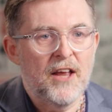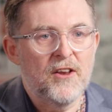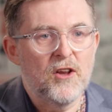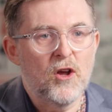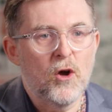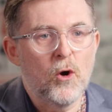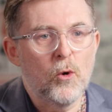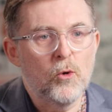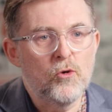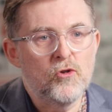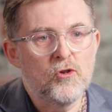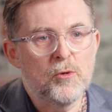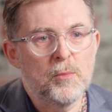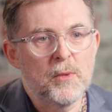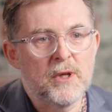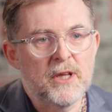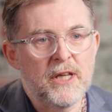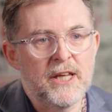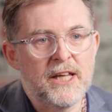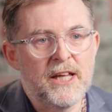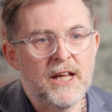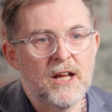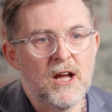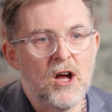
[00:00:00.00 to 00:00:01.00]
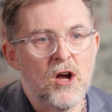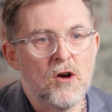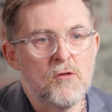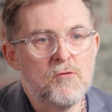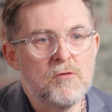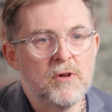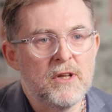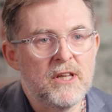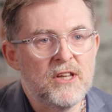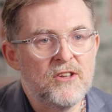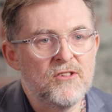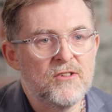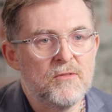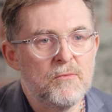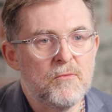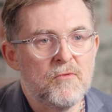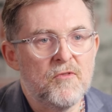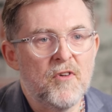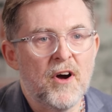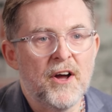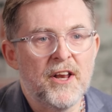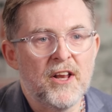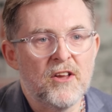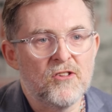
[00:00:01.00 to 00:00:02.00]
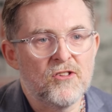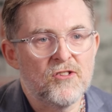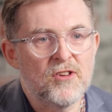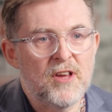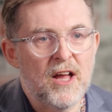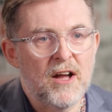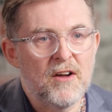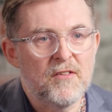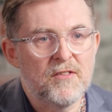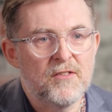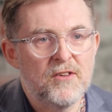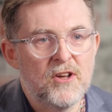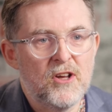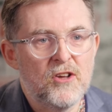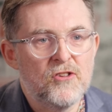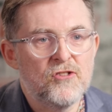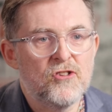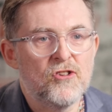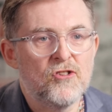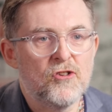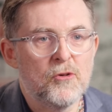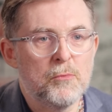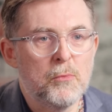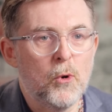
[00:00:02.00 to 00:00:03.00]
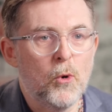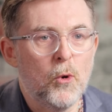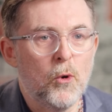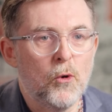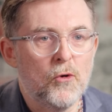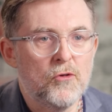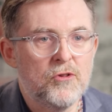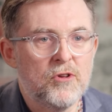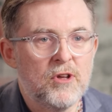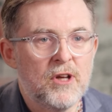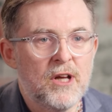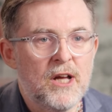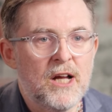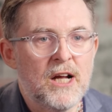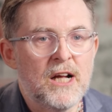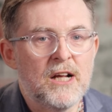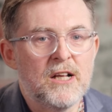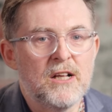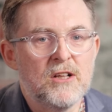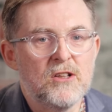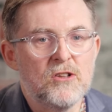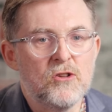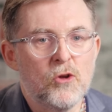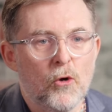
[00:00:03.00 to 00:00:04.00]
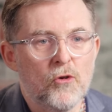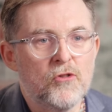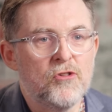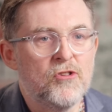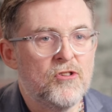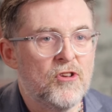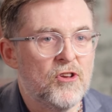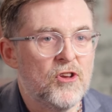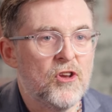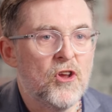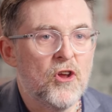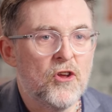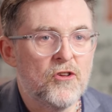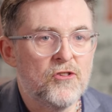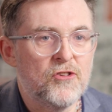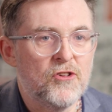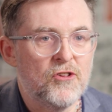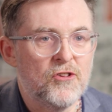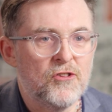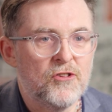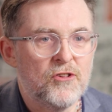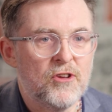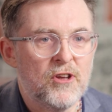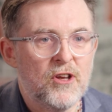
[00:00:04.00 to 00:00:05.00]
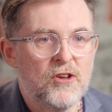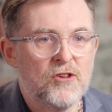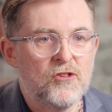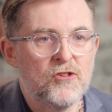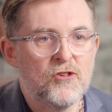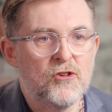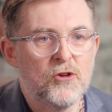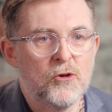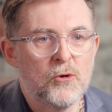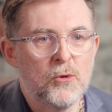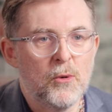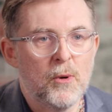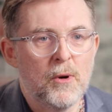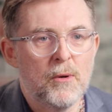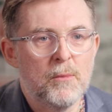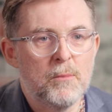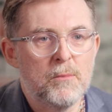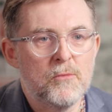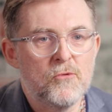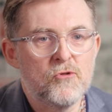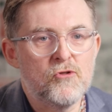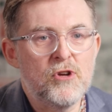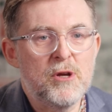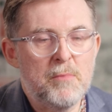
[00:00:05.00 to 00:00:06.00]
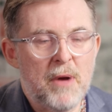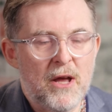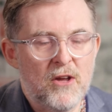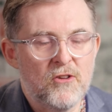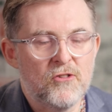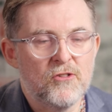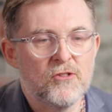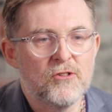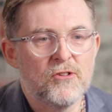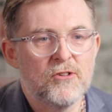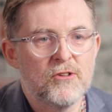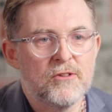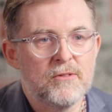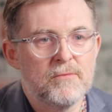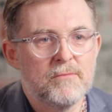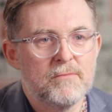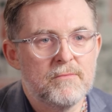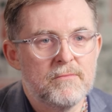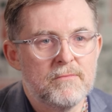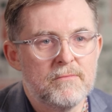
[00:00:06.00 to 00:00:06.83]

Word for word: and ultimately releasing finance staff to support doctors and nurses to treat patients.